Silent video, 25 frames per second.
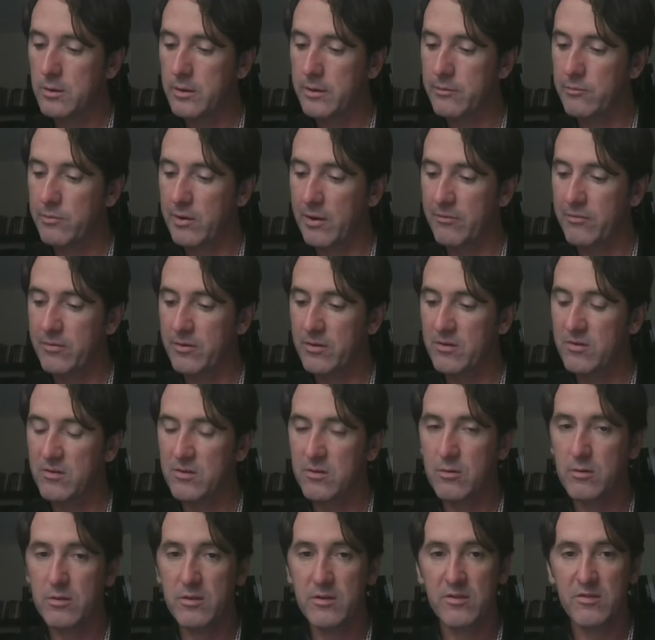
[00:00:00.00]
in reference
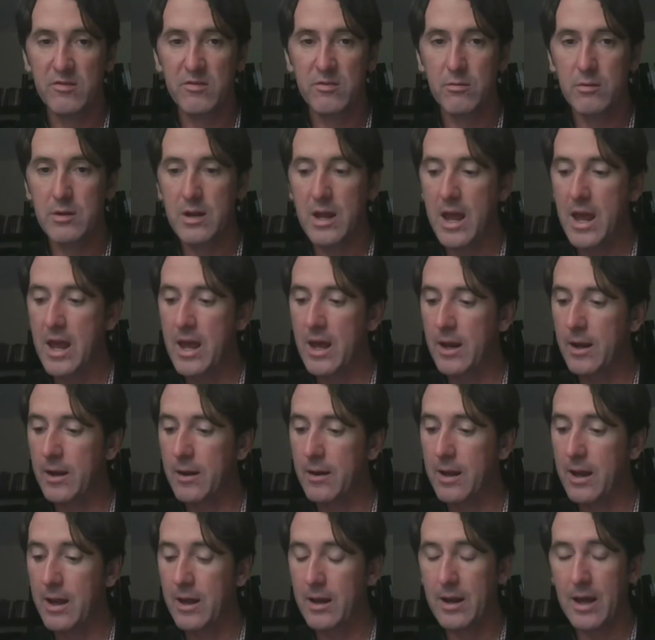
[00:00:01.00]
to the
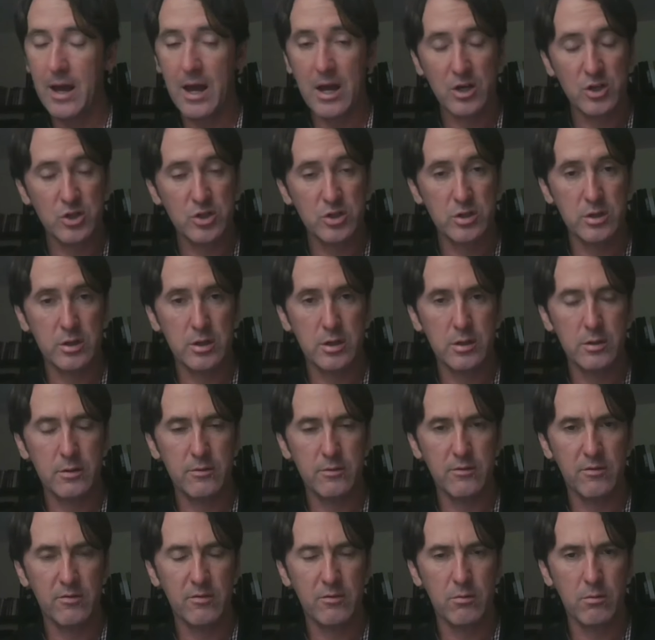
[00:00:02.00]
Sudan, and actually
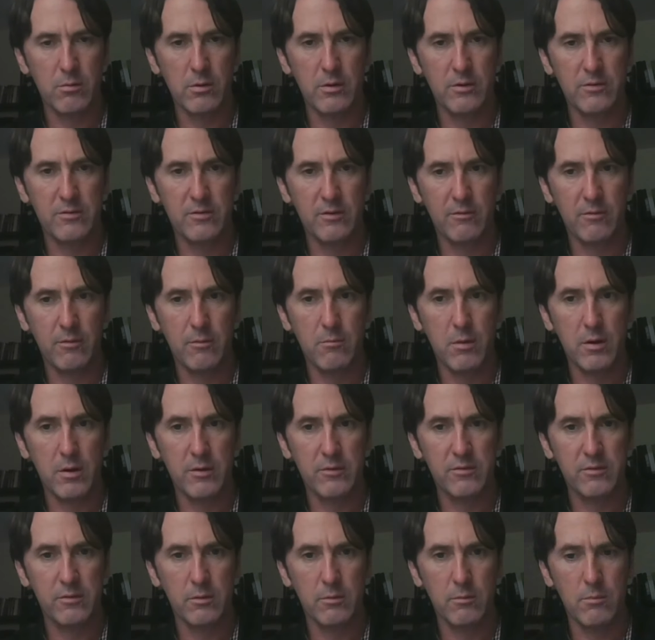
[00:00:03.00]
the stories of a
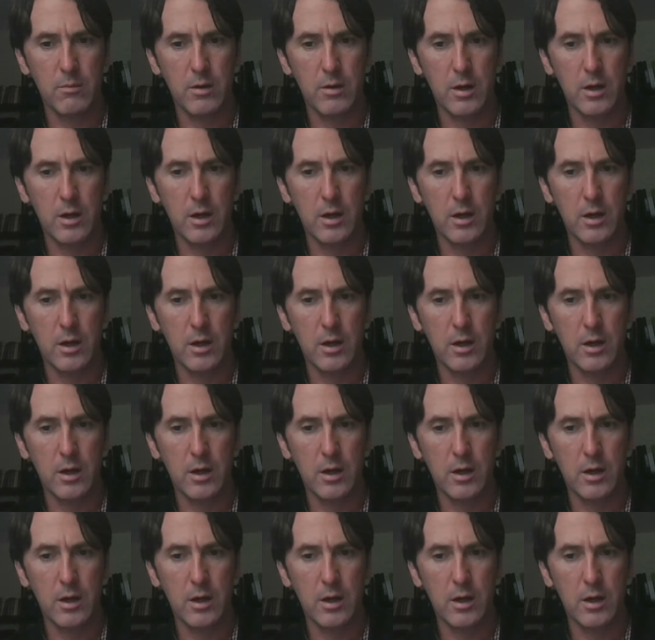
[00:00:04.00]
Muslim